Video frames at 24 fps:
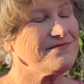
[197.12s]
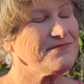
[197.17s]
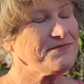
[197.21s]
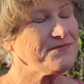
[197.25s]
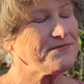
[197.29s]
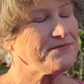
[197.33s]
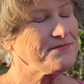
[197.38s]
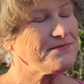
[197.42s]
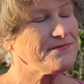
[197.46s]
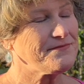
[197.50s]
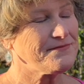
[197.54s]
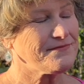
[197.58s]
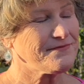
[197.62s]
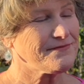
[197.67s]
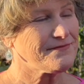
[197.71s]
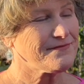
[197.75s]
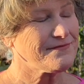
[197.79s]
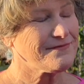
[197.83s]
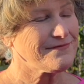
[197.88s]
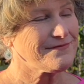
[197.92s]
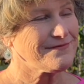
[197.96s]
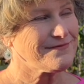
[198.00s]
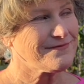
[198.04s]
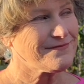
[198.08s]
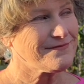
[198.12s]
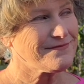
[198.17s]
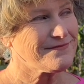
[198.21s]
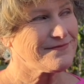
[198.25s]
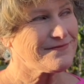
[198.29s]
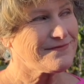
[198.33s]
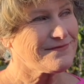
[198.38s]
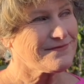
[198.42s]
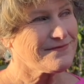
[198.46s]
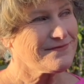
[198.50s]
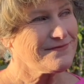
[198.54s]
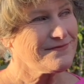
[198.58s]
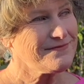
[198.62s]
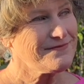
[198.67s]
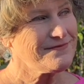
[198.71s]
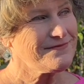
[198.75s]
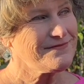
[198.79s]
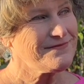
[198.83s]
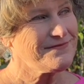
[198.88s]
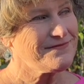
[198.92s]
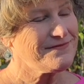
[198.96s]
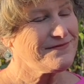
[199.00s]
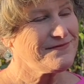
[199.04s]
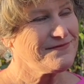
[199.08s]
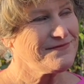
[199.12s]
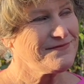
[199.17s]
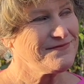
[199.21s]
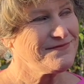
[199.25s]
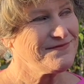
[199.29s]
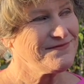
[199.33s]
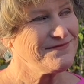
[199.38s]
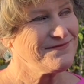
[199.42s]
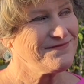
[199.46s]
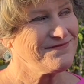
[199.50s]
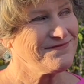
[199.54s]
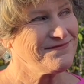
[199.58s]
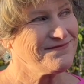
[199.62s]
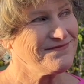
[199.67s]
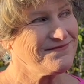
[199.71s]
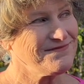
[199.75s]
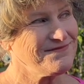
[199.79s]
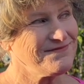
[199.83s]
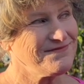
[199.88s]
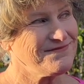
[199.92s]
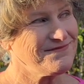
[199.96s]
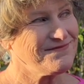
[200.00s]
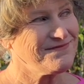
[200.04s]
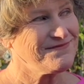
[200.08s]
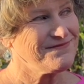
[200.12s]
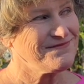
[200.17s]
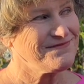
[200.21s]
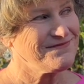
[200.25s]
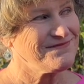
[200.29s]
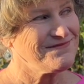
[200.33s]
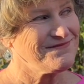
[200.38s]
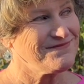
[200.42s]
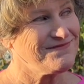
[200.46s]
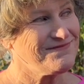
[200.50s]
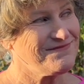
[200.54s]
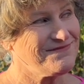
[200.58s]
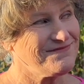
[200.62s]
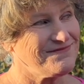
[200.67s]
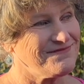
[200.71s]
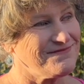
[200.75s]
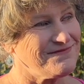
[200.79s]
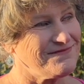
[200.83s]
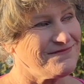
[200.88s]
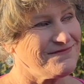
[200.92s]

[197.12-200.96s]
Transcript: No words are spoken by the person on screen.